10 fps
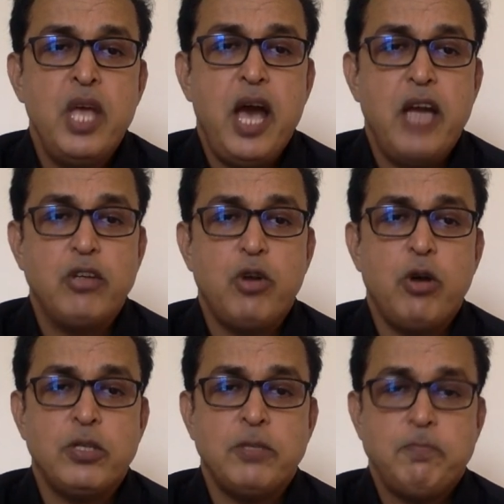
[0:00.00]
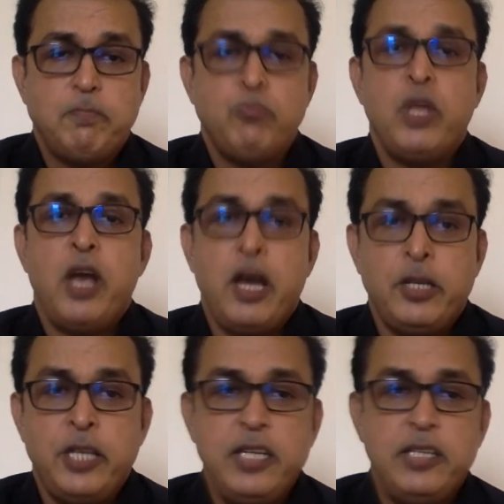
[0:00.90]
and cause heart
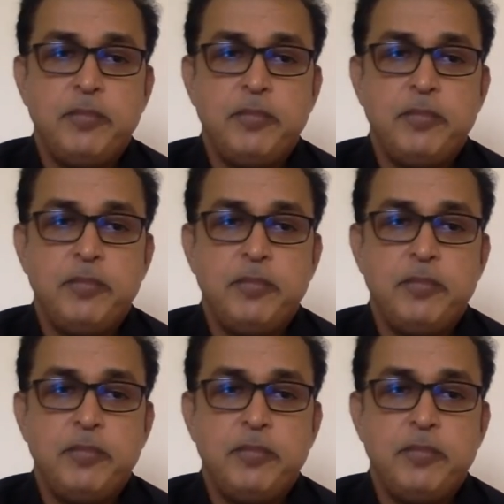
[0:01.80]
attack,